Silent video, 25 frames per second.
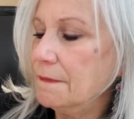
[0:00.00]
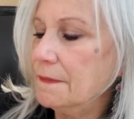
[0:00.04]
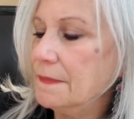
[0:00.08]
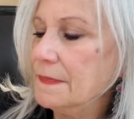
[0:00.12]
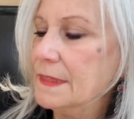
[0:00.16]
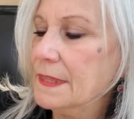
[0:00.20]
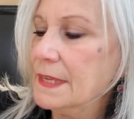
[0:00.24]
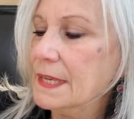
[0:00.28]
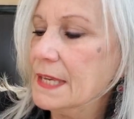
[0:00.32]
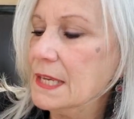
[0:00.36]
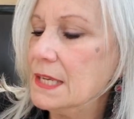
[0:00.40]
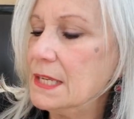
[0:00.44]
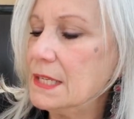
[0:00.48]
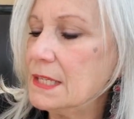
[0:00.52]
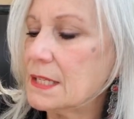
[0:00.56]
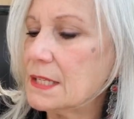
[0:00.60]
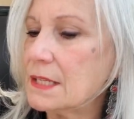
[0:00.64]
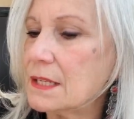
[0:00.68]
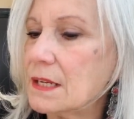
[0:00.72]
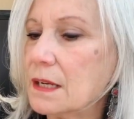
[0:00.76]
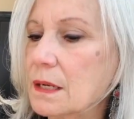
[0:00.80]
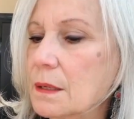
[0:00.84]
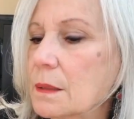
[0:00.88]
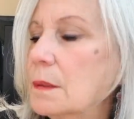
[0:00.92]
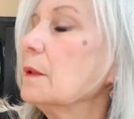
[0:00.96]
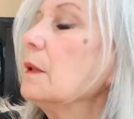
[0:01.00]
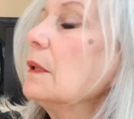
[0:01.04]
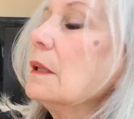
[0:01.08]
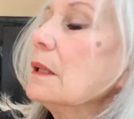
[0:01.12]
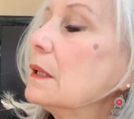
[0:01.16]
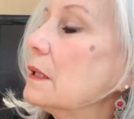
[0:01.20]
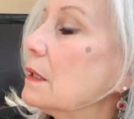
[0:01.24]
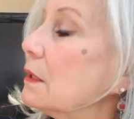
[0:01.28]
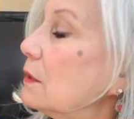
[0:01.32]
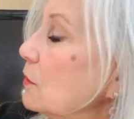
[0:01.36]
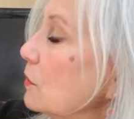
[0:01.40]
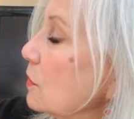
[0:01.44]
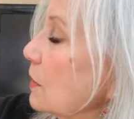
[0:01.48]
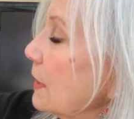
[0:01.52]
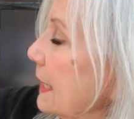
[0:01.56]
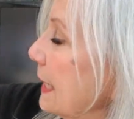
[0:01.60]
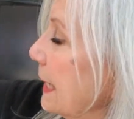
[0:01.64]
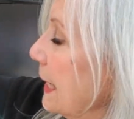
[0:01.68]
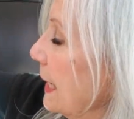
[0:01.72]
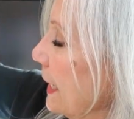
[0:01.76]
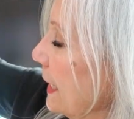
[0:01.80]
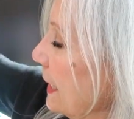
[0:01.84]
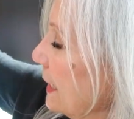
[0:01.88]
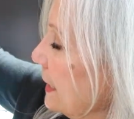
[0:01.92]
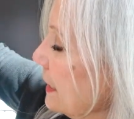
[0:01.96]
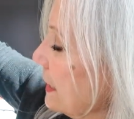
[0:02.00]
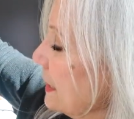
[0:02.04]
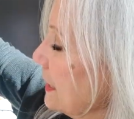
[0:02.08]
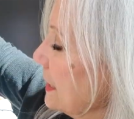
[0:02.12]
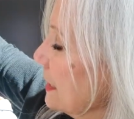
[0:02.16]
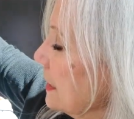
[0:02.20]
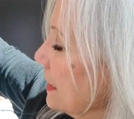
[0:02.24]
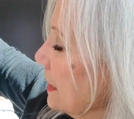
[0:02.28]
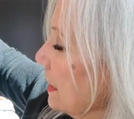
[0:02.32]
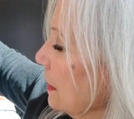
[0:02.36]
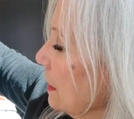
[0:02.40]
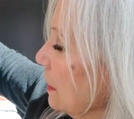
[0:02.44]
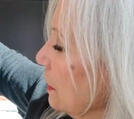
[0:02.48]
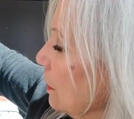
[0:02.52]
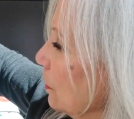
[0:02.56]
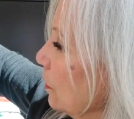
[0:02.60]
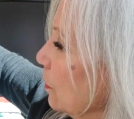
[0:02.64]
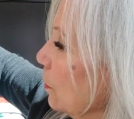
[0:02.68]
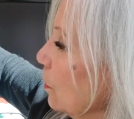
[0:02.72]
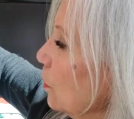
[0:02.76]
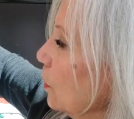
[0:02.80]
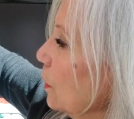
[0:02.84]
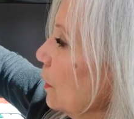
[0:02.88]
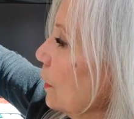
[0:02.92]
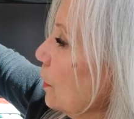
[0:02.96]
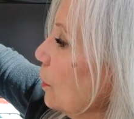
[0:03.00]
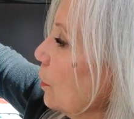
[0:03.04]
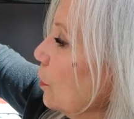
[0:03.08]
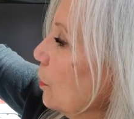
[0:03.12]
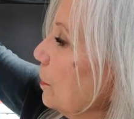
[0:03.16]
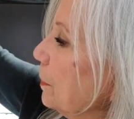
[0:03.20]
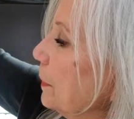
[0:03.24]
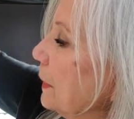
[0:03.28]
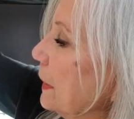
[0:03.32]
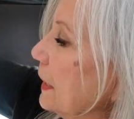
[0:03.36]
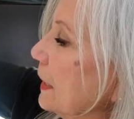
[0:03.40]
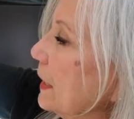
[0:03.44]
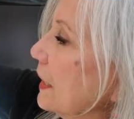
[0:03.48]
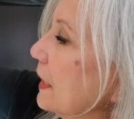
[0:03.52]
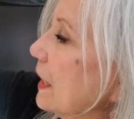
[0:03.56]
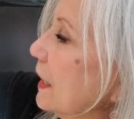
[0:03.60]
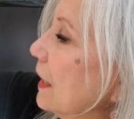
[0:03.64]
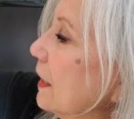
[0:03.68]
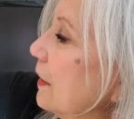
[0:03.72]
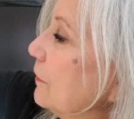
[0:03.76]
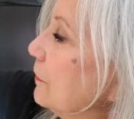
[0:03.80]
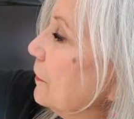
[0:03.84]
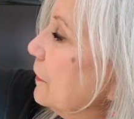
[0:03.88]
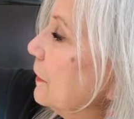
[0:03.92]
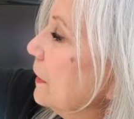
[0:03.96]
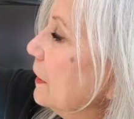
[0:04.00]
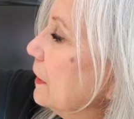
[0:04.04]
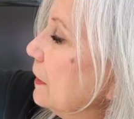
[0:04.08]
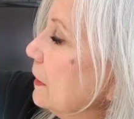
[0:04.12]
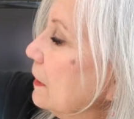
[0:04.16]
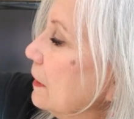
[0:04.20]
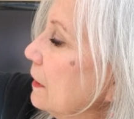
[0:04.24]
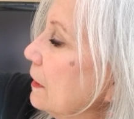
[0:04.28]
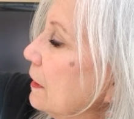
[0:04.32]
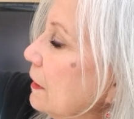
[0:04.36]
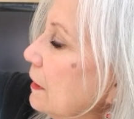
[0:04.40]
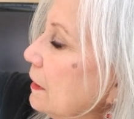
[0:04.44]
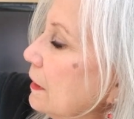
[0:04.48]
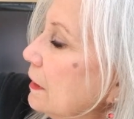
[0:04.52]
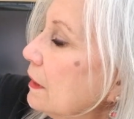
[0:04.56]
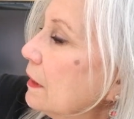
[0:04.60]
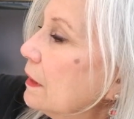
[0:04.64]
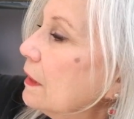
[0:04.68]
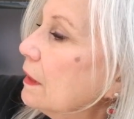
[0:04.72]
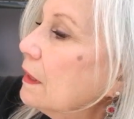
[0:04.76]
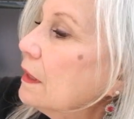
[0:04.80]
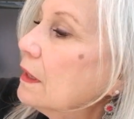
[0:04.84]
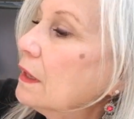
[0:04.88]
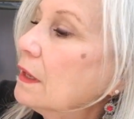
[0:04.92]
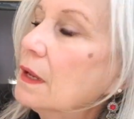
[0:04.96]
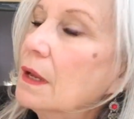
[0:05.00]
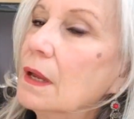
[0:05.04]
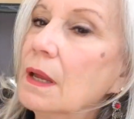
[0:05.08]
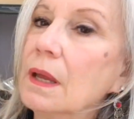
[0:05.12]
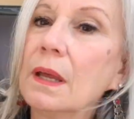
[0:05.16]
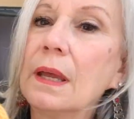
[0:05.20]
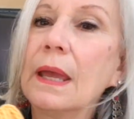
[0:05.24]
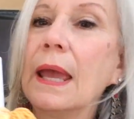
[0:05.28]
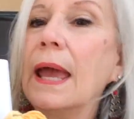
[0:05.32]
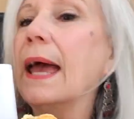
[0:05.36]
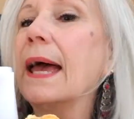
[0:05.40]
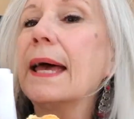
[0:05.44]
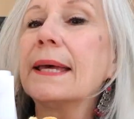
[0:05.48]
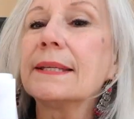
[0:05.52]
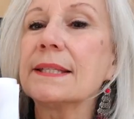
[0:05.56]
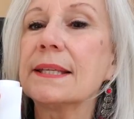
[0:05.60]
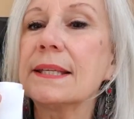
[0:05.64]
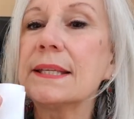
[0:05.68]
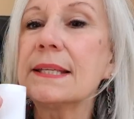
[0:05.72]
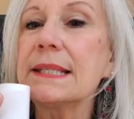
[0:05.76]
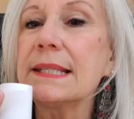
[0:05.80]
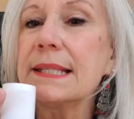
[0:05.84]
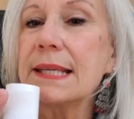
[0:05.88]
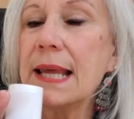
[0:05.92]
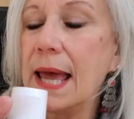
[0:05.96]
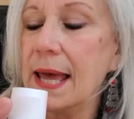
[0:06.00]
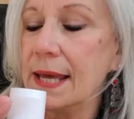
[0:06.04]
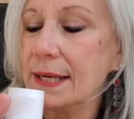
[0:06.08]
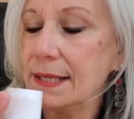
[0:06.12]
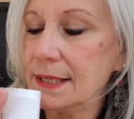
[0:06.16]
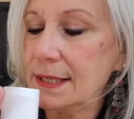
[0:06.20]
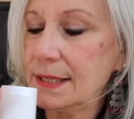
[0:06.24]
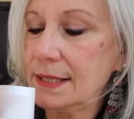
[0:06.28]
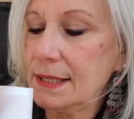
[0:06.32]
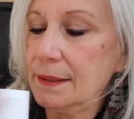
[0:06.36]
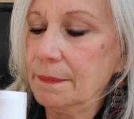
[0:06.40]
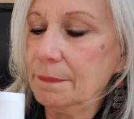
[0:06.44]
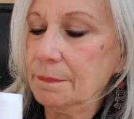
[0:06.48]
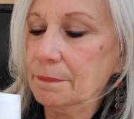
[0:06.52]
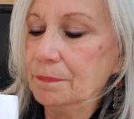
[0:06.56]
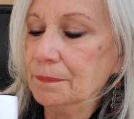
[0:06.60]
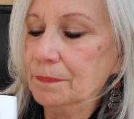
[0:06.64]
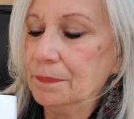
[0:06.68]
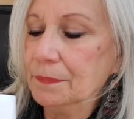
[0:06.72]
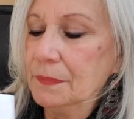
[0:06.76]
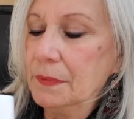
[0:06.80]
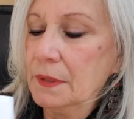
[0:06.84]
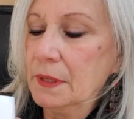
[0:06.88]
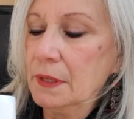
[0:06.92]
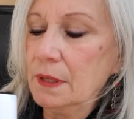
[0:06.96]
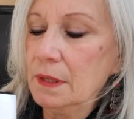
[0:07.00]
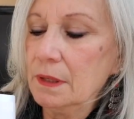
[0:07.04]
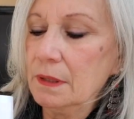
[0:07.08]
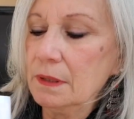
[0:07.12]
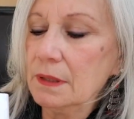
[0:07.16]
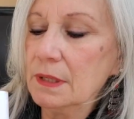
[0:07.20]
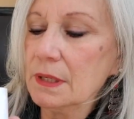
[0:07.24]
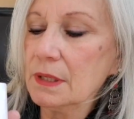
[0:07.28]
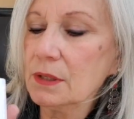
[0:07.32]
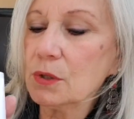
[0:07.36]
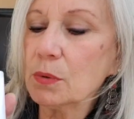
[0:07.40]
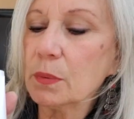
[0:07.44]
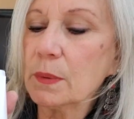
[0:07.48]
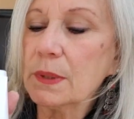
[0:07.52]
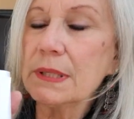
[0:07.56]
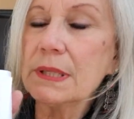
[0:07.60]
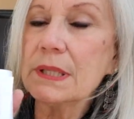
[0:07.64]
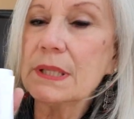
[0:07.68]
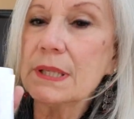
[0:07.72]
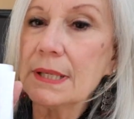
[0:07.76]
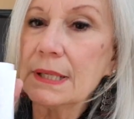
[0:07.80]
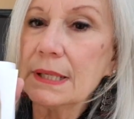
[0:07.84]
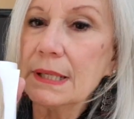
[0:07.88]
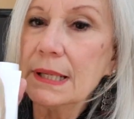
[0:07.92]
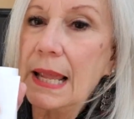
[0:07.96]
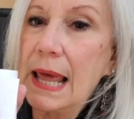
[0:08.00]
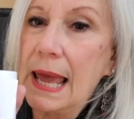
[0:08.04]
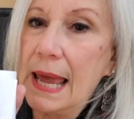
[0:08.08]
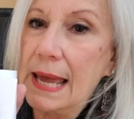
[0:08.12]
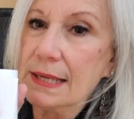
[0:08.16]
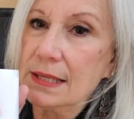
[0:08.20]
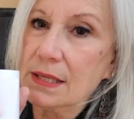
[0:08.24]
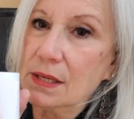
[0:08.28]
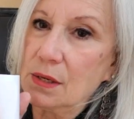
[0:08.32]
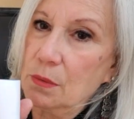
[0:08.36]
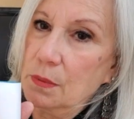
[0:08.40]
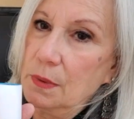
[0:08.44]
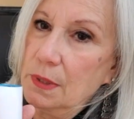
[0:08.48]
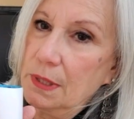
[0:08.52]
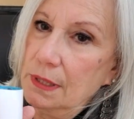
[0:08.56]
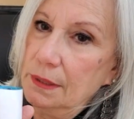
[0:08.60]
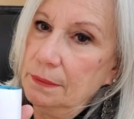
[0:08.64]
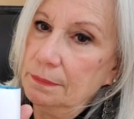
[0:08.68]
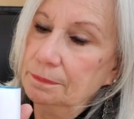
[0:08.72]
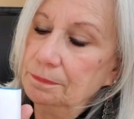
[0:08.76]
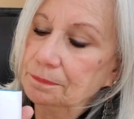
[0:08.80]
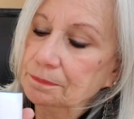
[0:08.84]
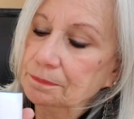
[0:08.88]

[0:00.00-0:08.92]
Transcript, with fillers: These little kits will be given as a set. This one's the last one.